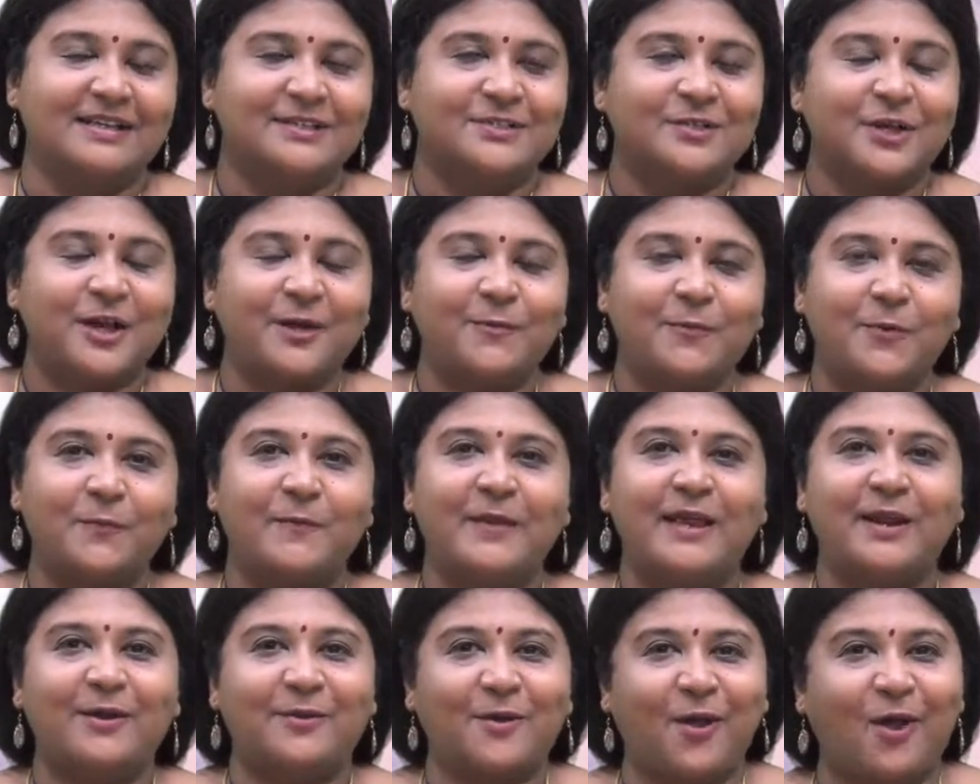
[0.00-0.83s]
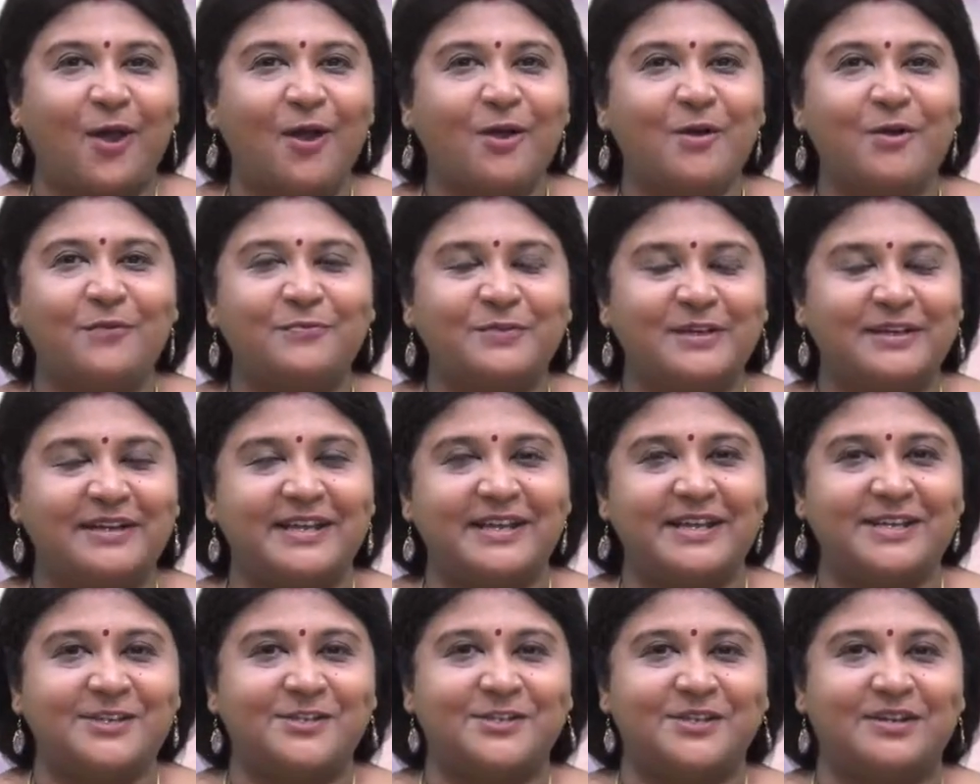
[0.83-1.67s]
So it would be wrong of the
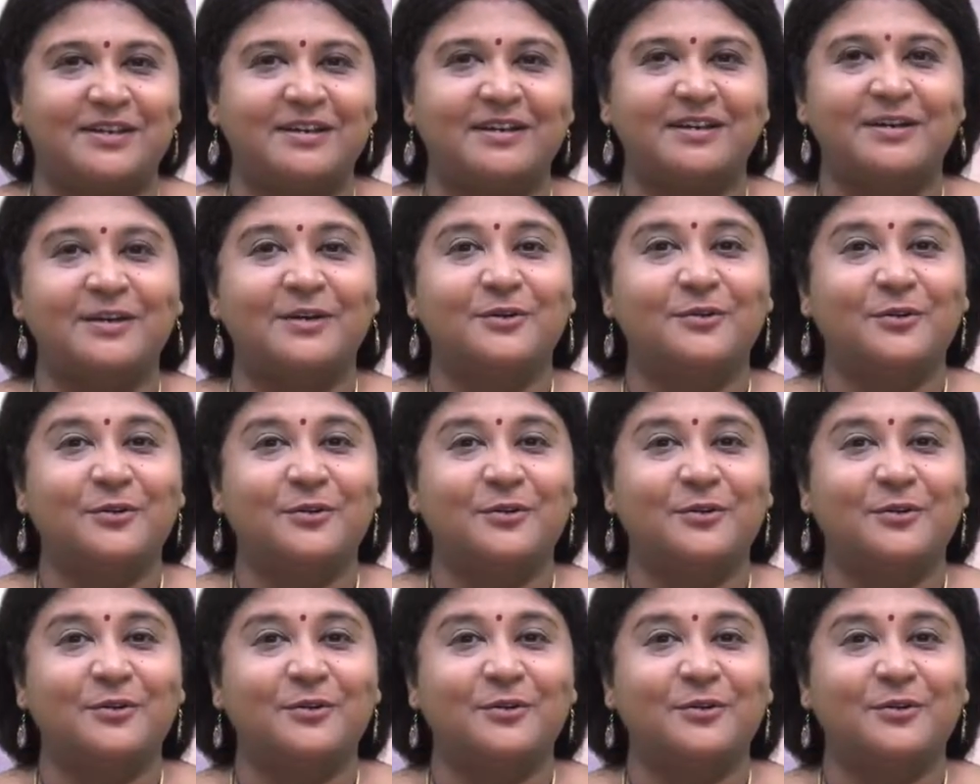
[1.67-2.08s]
teacher